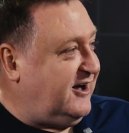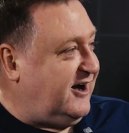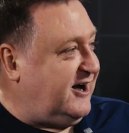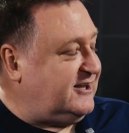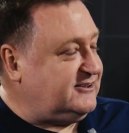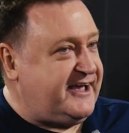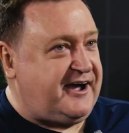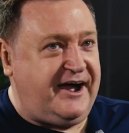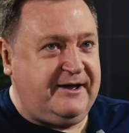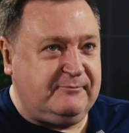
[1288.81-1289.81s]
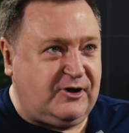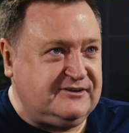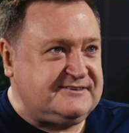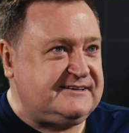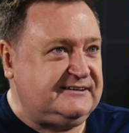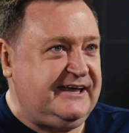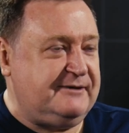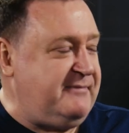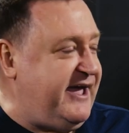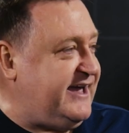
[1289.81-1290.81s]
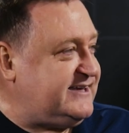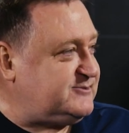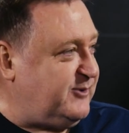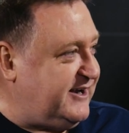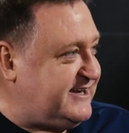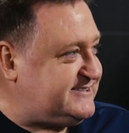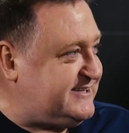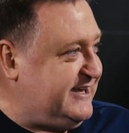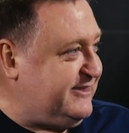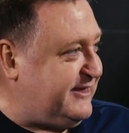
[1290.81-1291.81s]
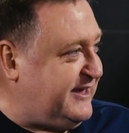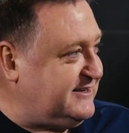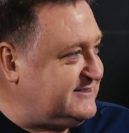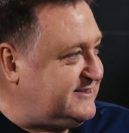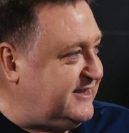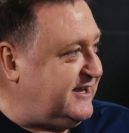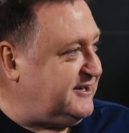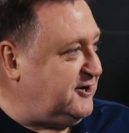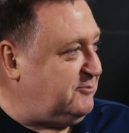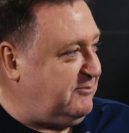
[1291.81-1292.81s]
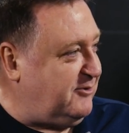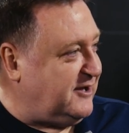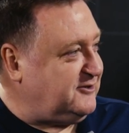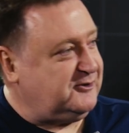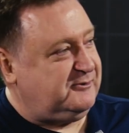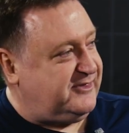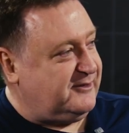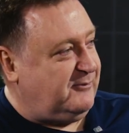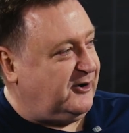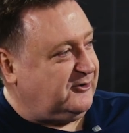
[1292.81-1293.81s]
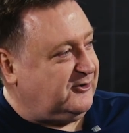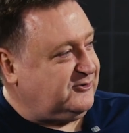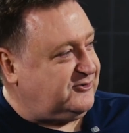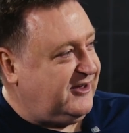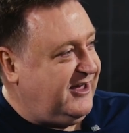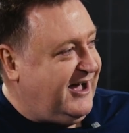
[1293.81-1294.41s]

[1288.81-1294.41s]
Like I am constantly amazed when I see things that people can do with the models.